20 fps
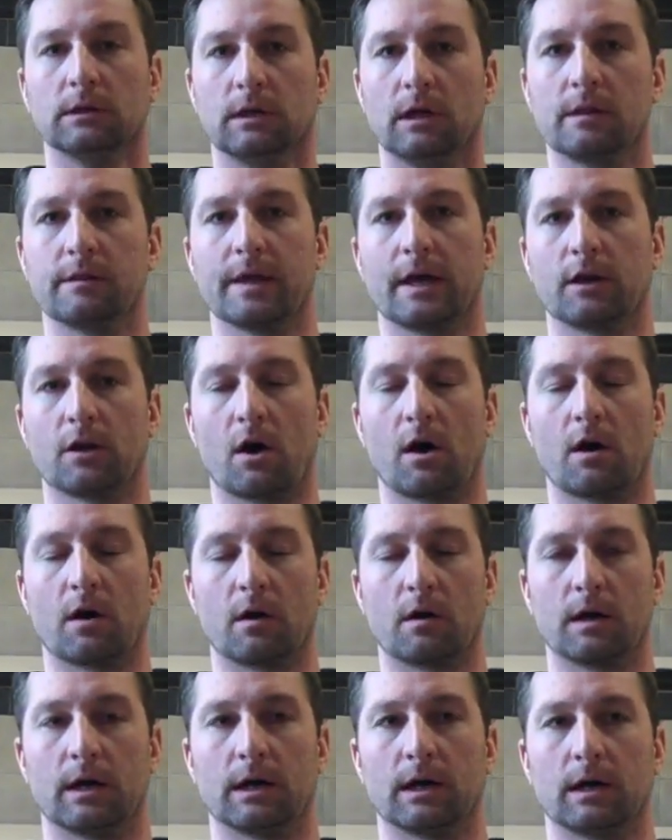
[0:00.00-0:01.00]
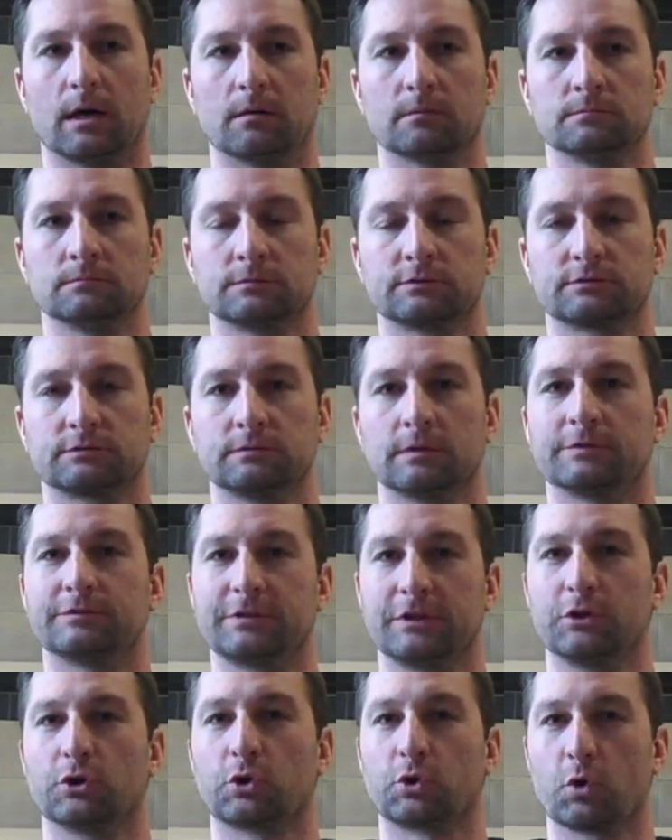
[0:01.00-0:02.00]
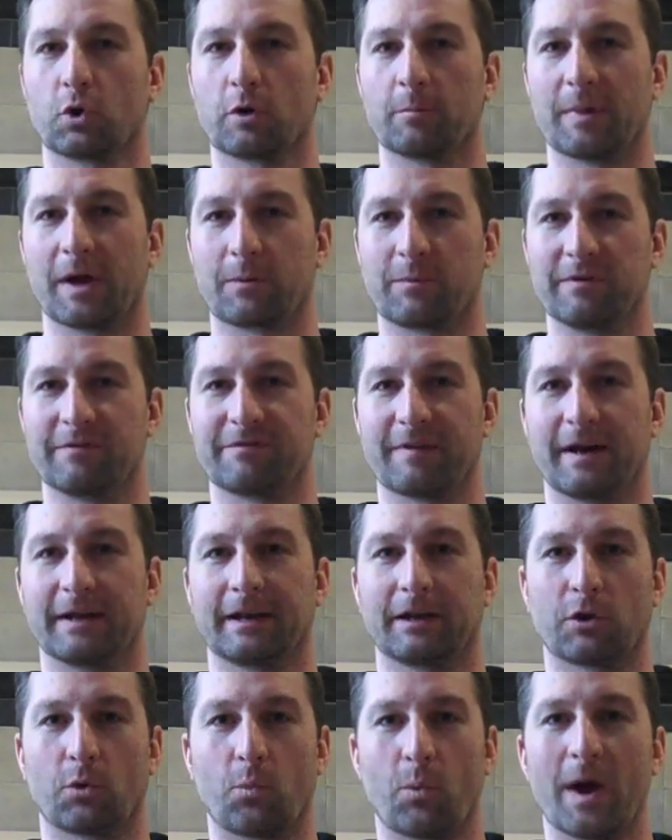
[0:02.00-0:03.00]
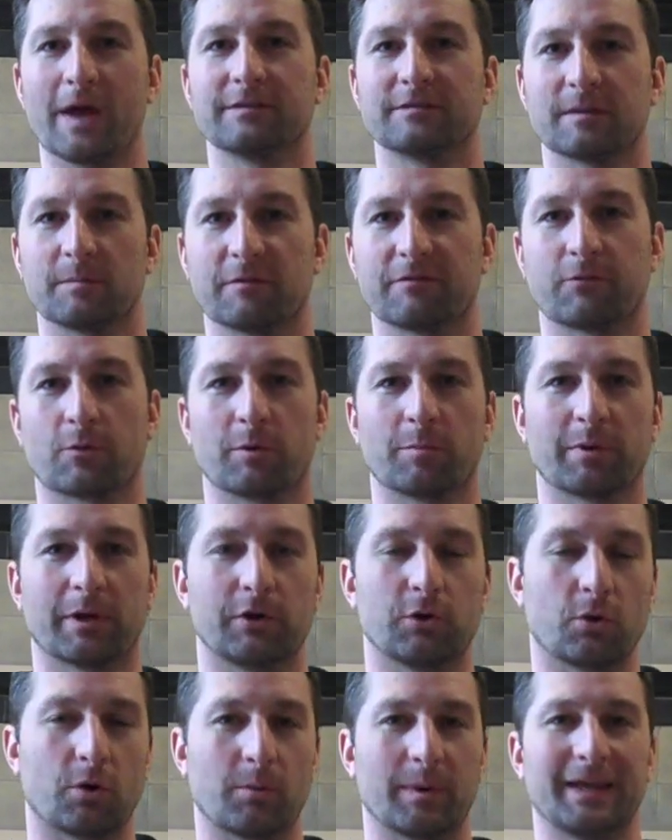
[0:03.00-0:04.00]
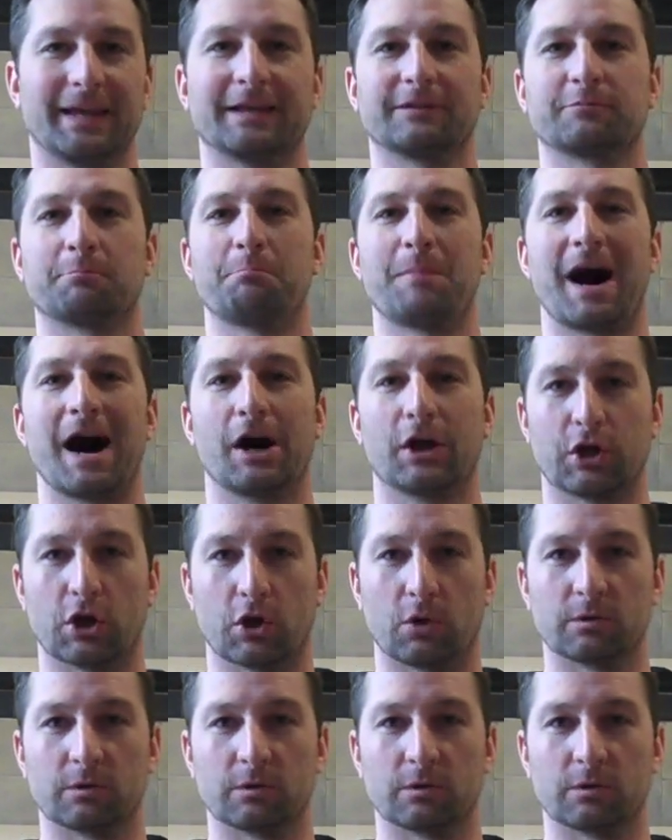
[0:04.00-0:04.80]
and then our uh, senior quarterback, we find out Wednesday before we play Norwood, he gets mono,